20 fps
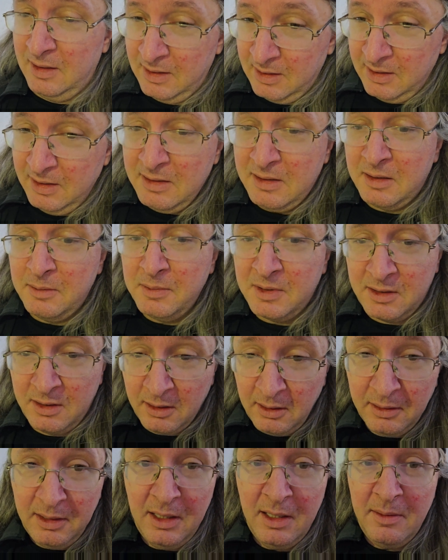is some
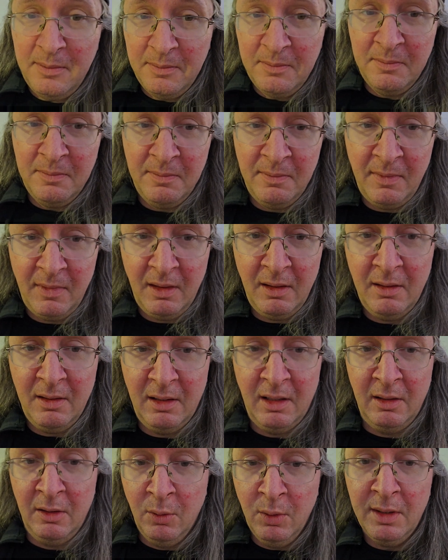subtlety
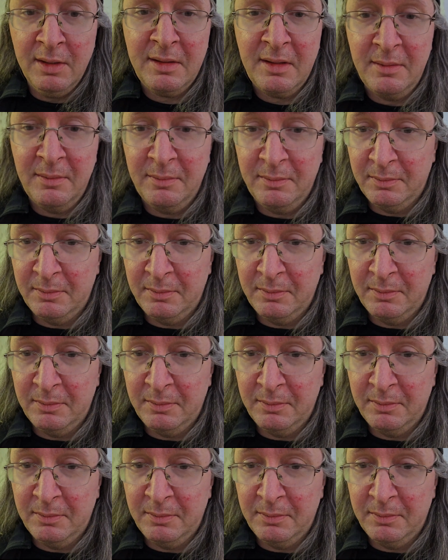and nuance,